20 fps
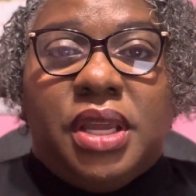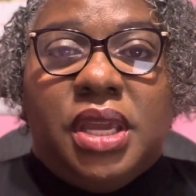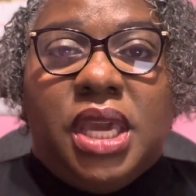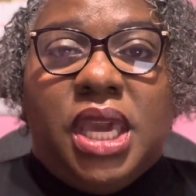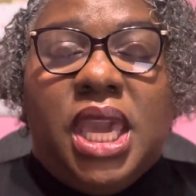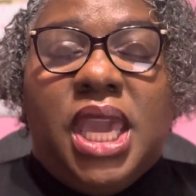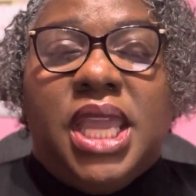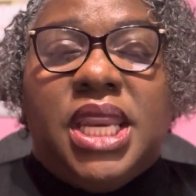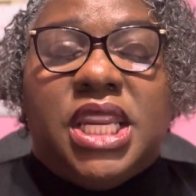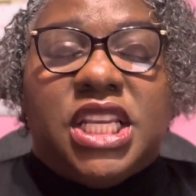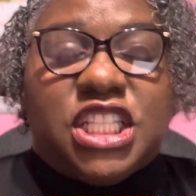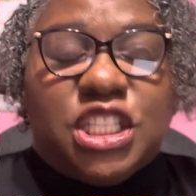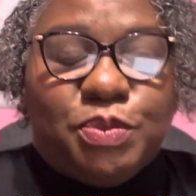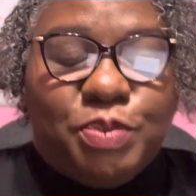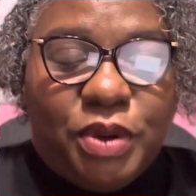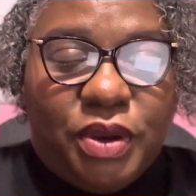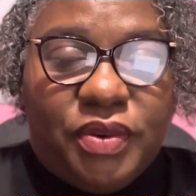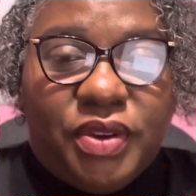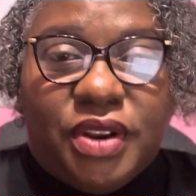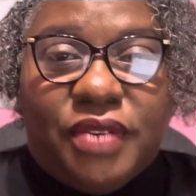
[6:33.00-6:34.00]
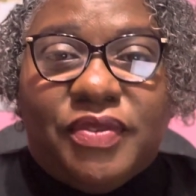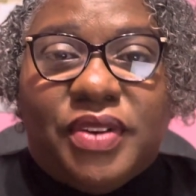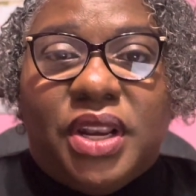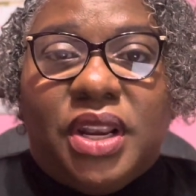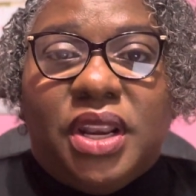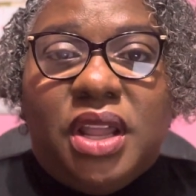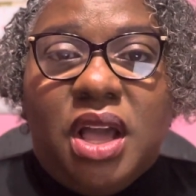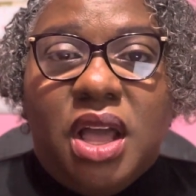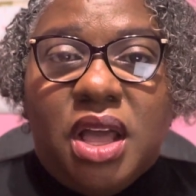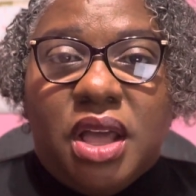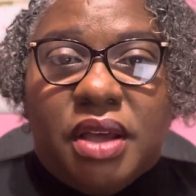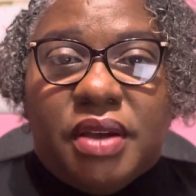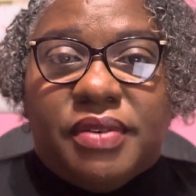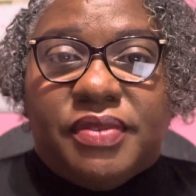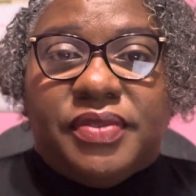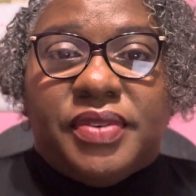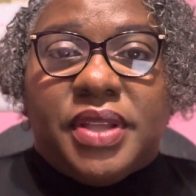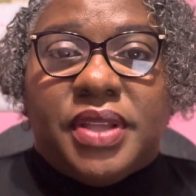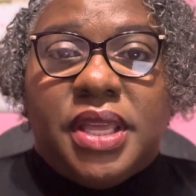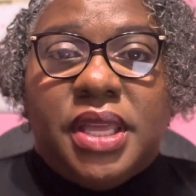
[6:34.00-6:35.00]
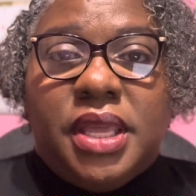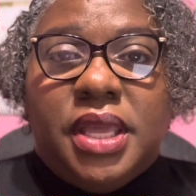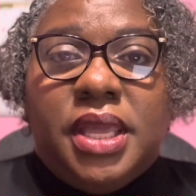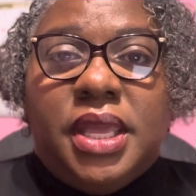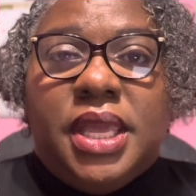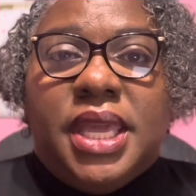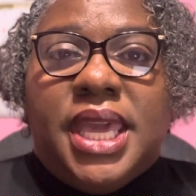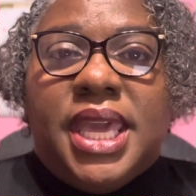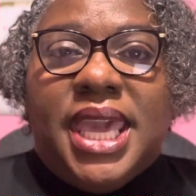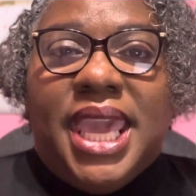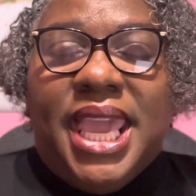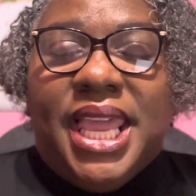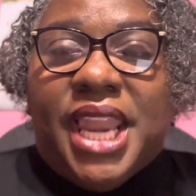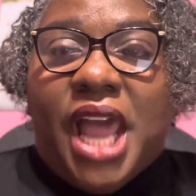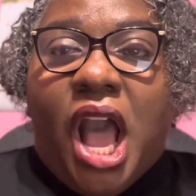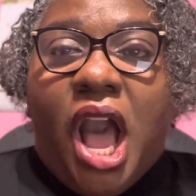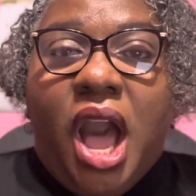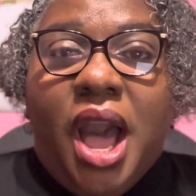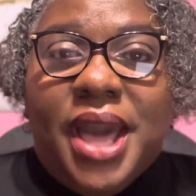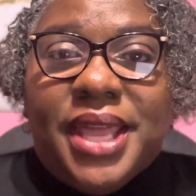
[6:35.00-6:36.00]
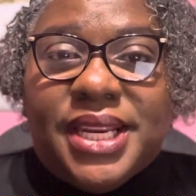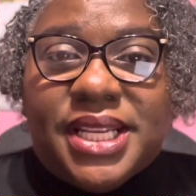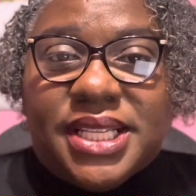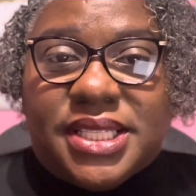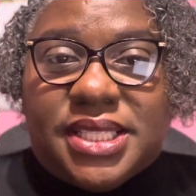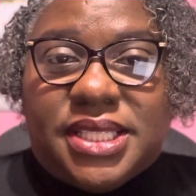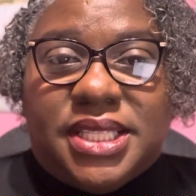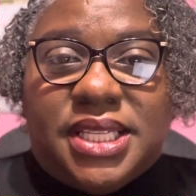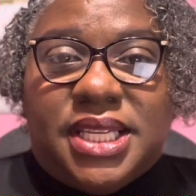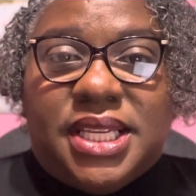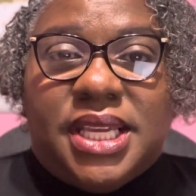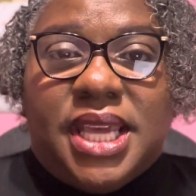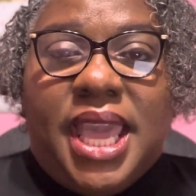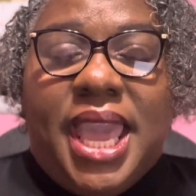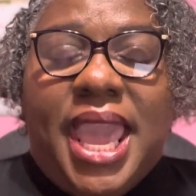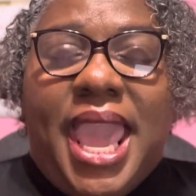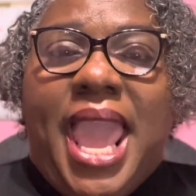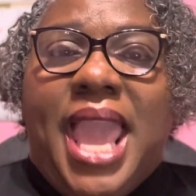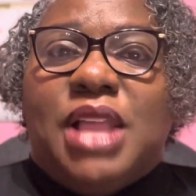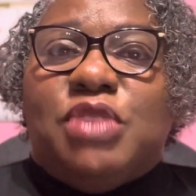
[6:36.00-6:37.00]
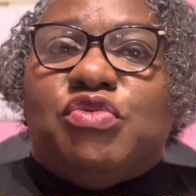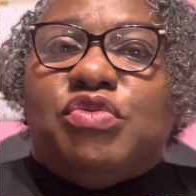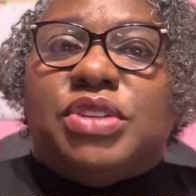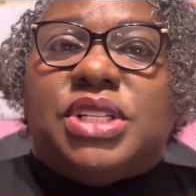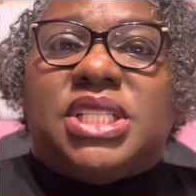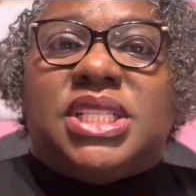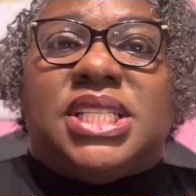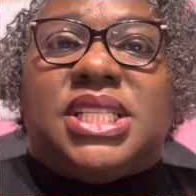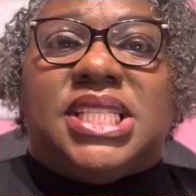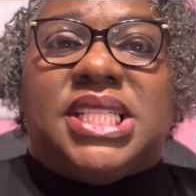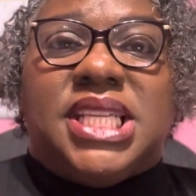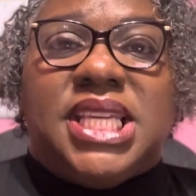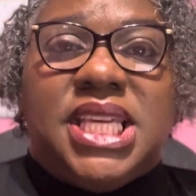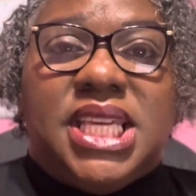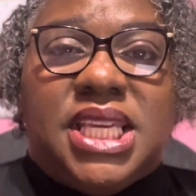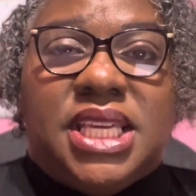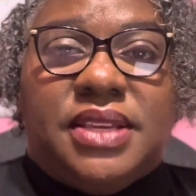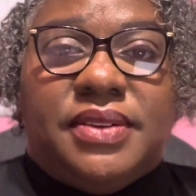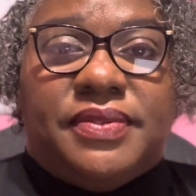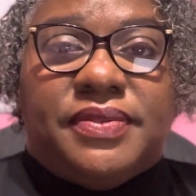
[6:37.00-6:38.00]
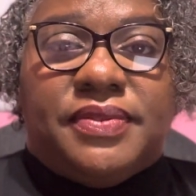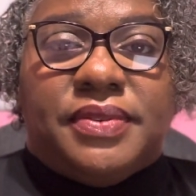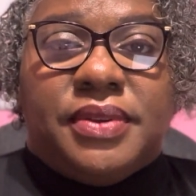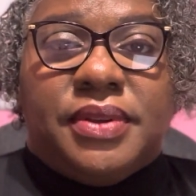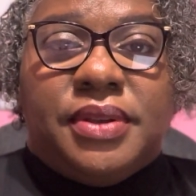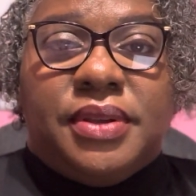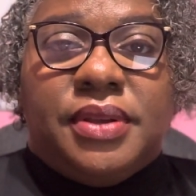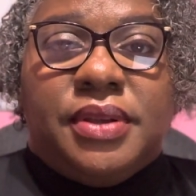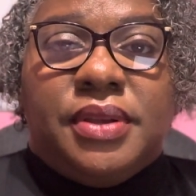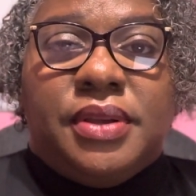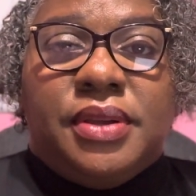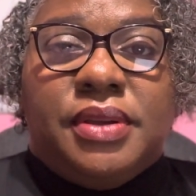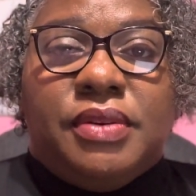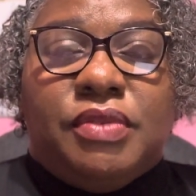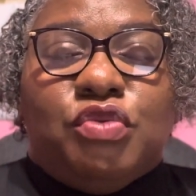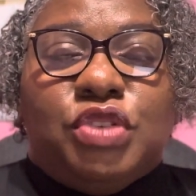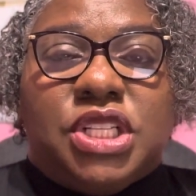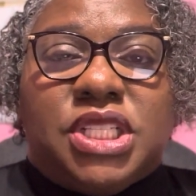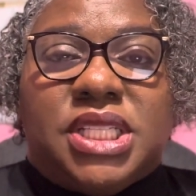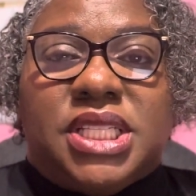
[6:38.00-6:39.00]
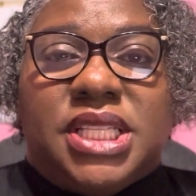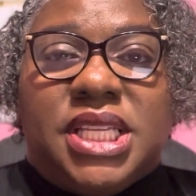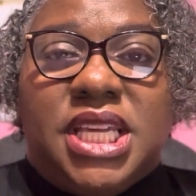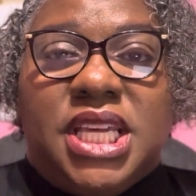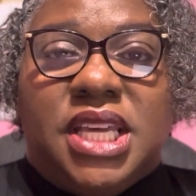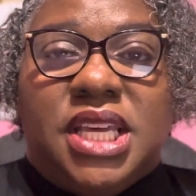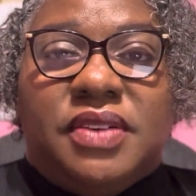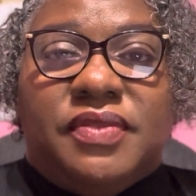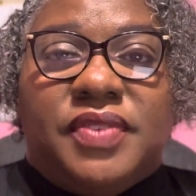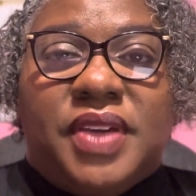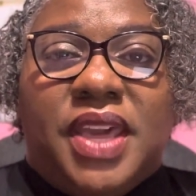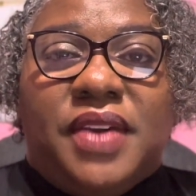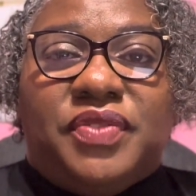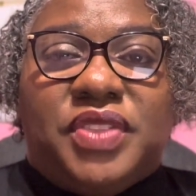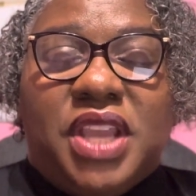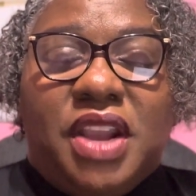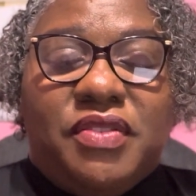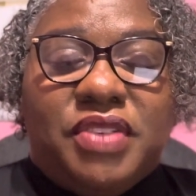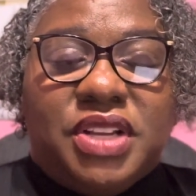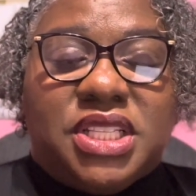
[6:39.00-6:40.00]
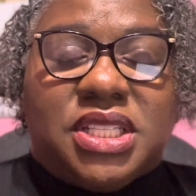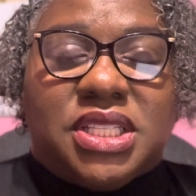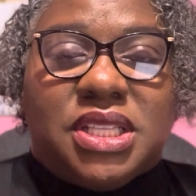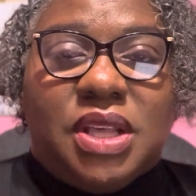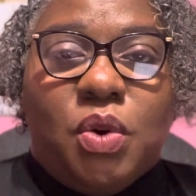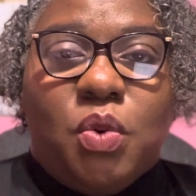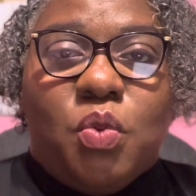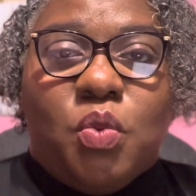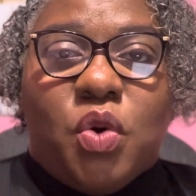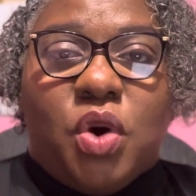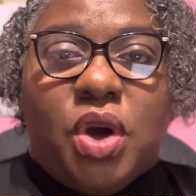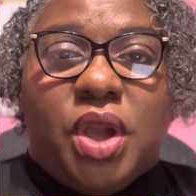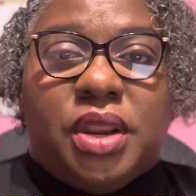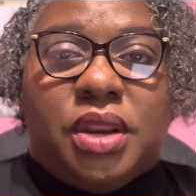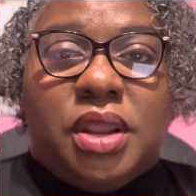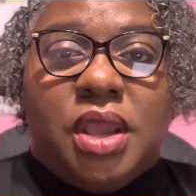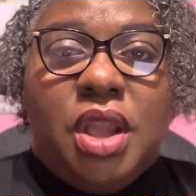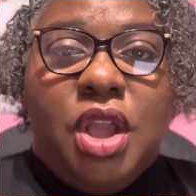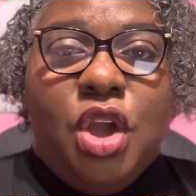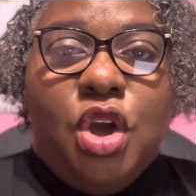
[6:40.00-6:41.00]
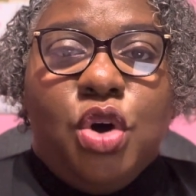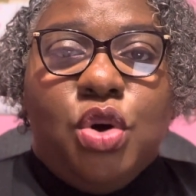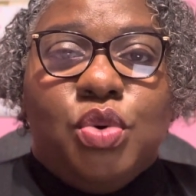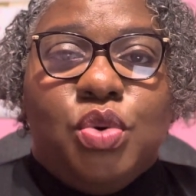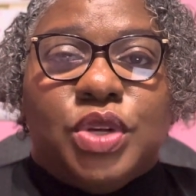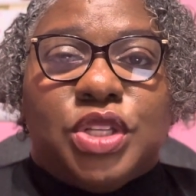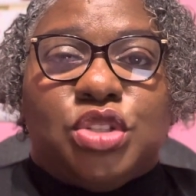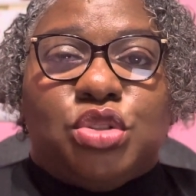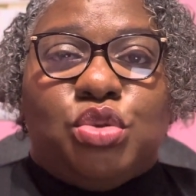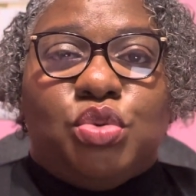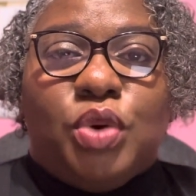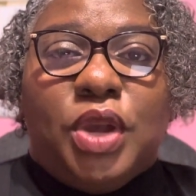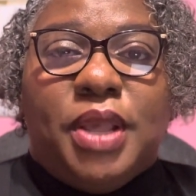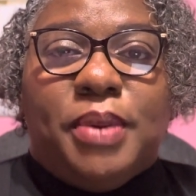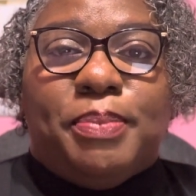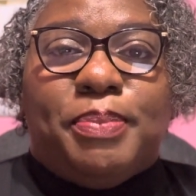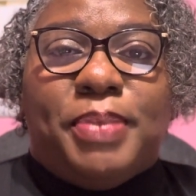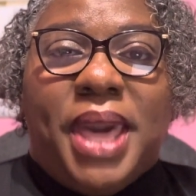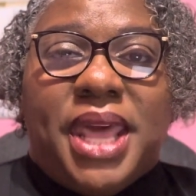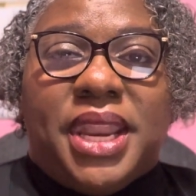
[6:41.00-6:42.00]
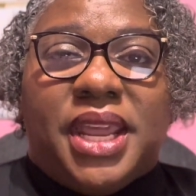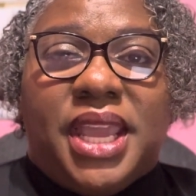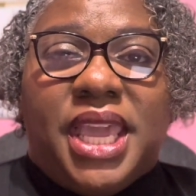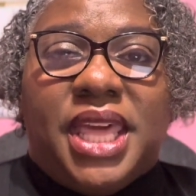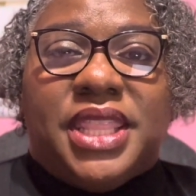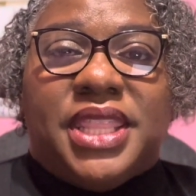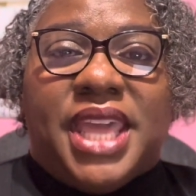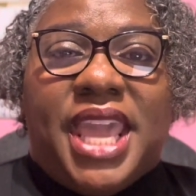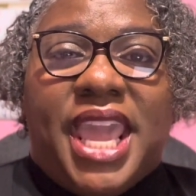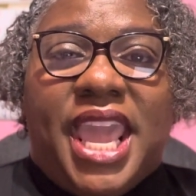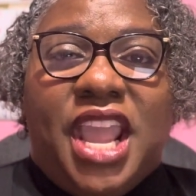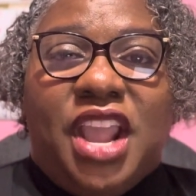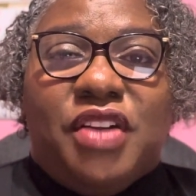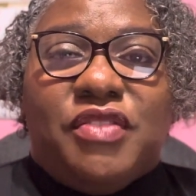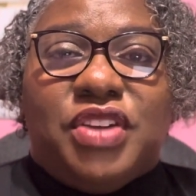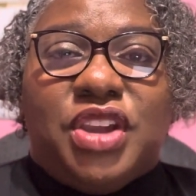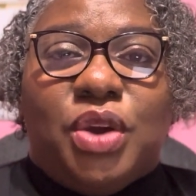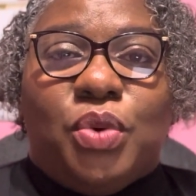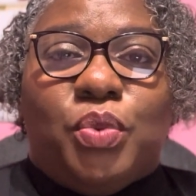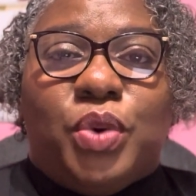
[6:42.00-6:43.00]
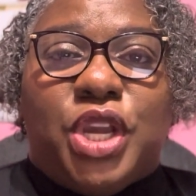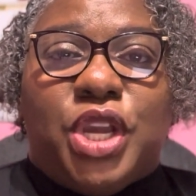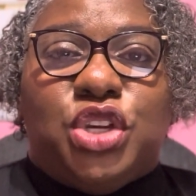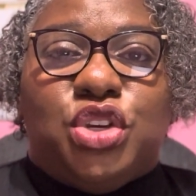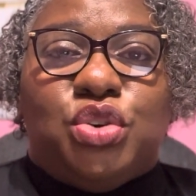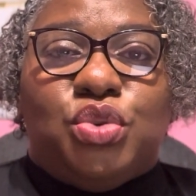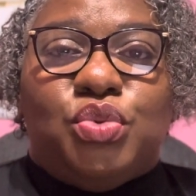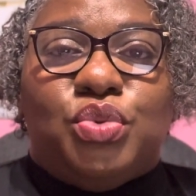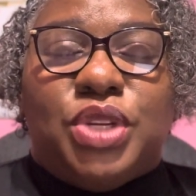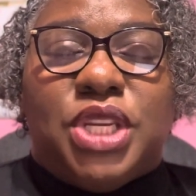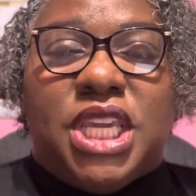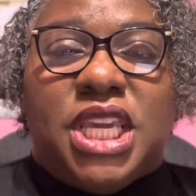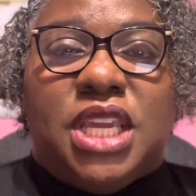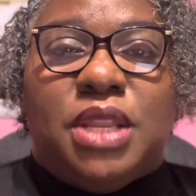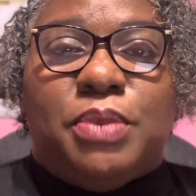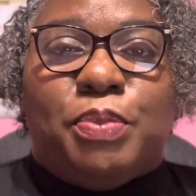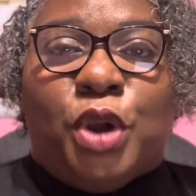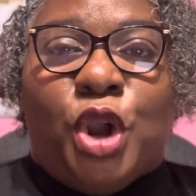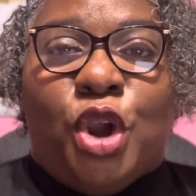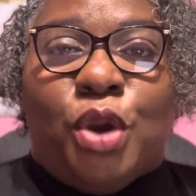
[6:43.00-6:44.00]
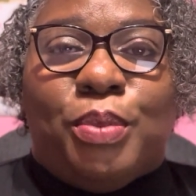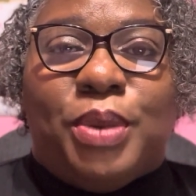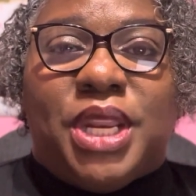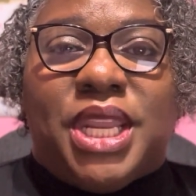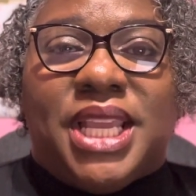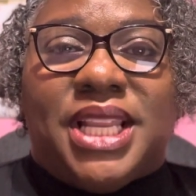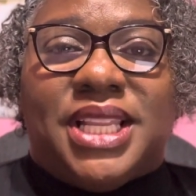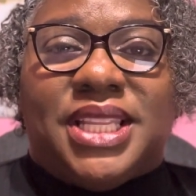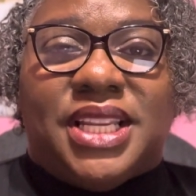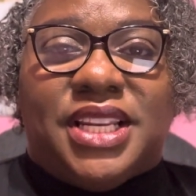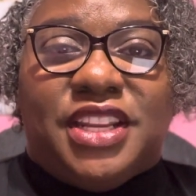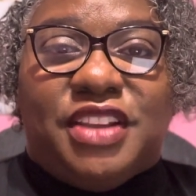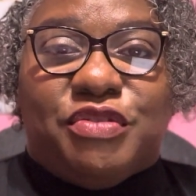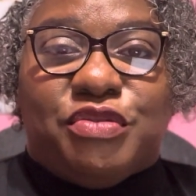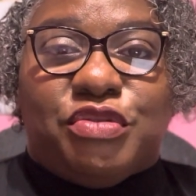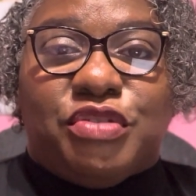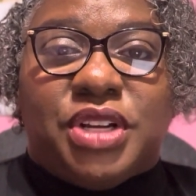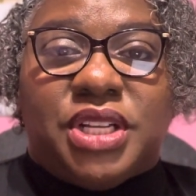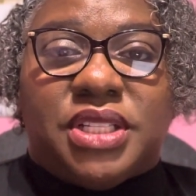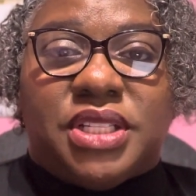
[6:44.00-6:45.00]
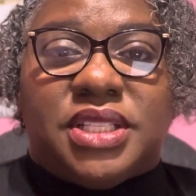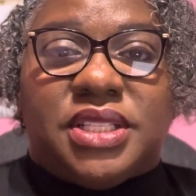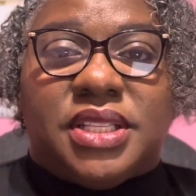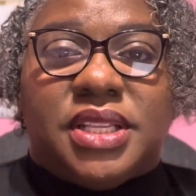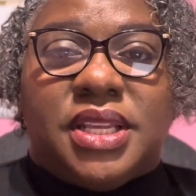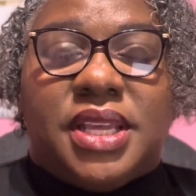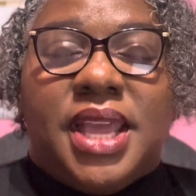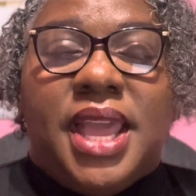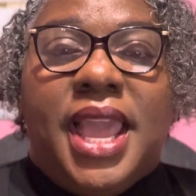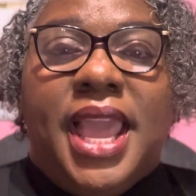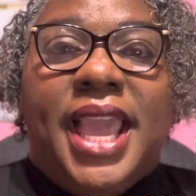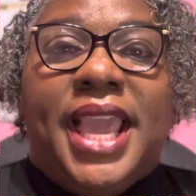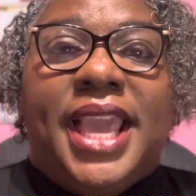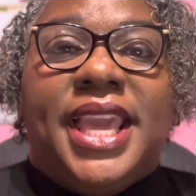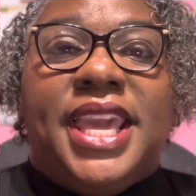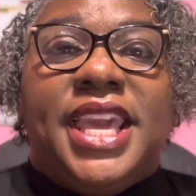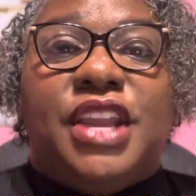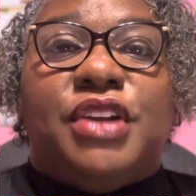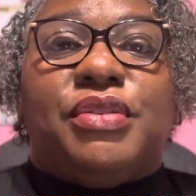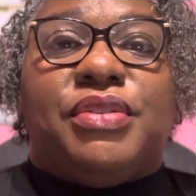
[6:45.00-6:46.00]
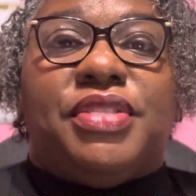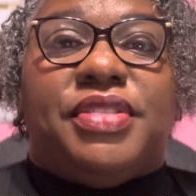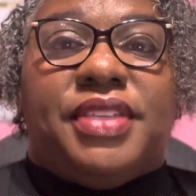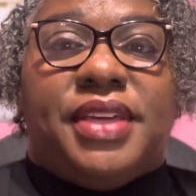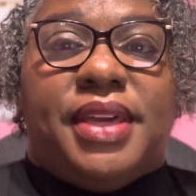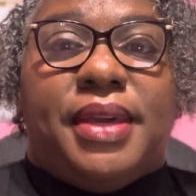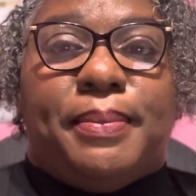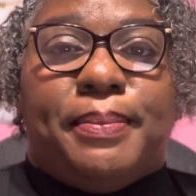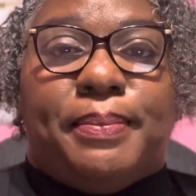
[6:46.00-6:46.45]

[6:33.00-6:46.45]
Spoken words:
in the spirit of love and honesty and receive. If there is someone who is doing better in the area where you need permanent deliverance, hear them.